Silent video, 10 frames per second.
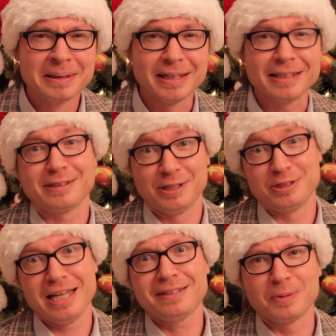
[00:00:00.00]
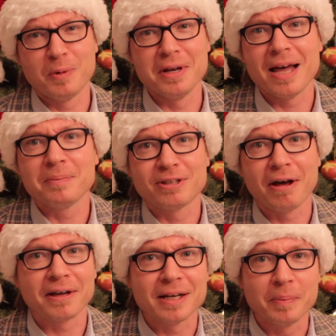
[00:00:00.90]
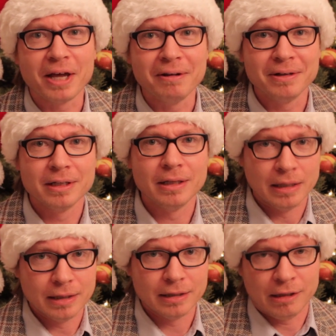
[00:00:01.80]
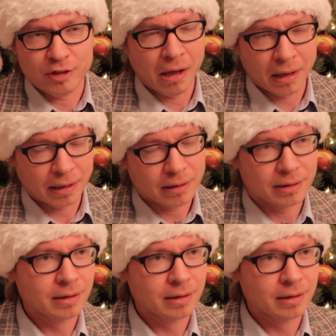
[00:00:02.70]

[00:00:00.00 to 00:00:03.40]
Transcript: That's because that's the one I'm talking about, Doug.